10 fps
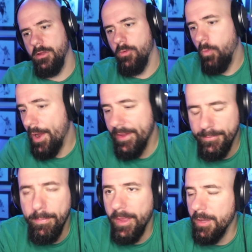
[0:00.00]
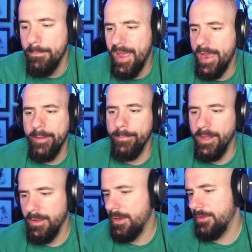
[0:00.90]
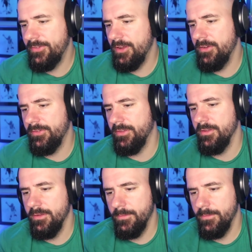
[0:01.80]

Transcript: What is looking bad about it? Like, seriously.